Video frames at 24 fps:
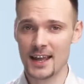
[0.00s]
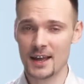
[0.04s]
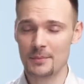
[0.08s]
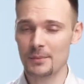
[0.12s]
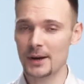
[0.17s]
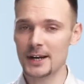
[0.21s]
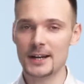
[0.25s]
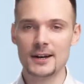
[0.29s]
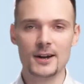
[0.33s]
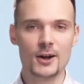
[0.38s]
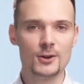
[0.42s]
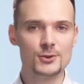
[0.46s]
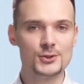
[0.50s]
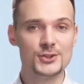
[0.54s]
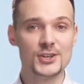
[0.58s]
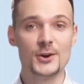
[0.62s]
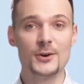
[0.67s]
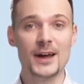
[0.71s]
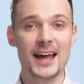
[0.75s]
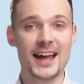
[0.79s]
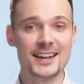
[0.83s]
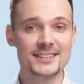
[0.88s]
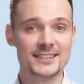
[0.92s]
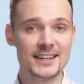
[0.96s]
but it also
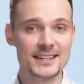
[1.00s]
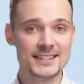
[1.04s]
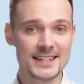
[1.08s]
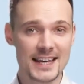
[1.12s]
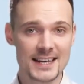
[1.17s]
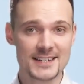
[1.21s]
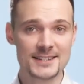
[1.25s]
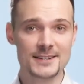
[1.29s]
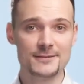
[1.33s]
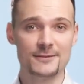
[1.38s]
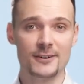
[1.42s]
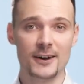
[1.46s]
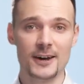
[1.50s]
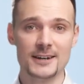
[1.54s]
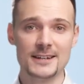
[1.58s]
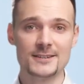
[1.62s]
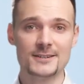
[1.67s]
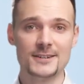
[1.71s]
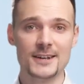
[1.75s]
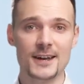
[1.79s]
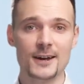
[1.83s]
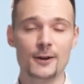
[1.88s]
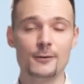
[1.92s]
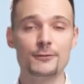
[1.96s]
has identified
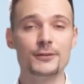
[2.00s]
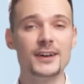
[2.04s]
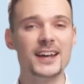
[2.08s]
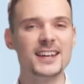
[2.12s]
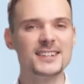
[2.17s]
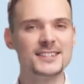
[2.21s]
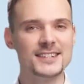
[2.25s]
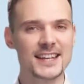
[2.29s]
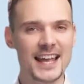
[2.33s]
itself as